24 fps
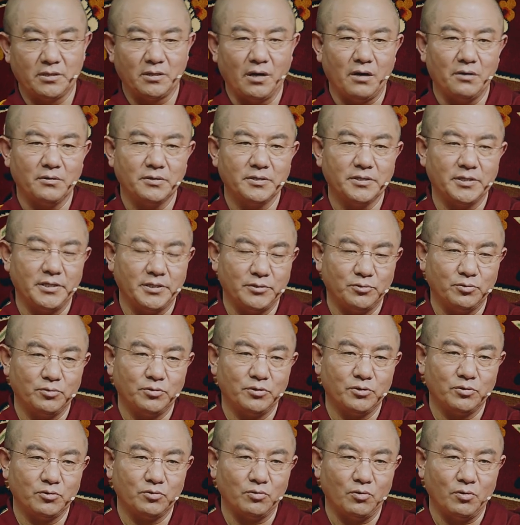I think at
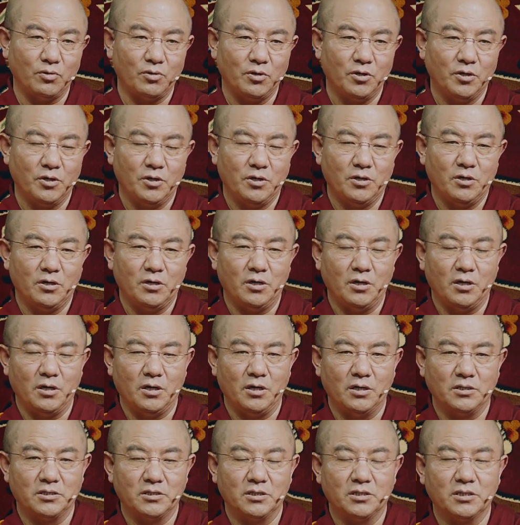first
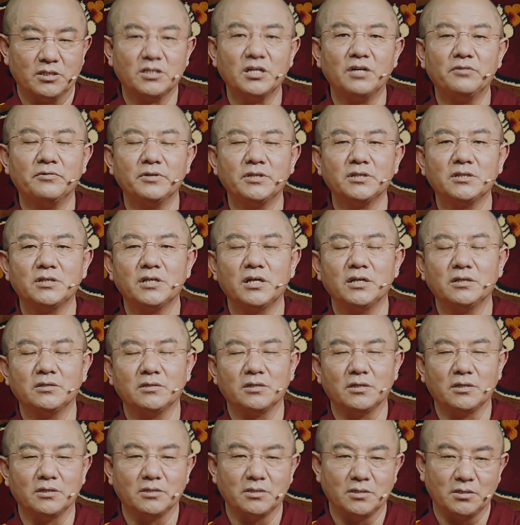we talk
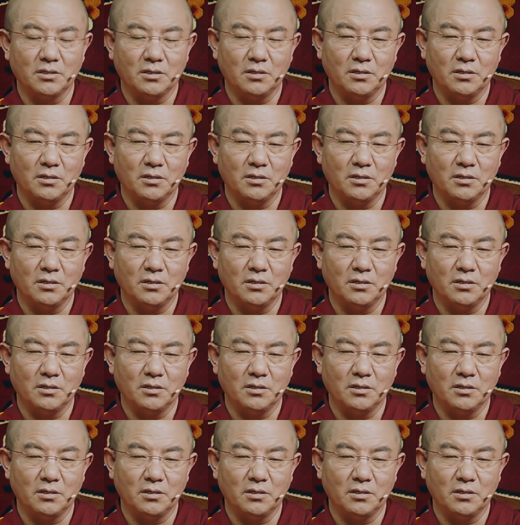about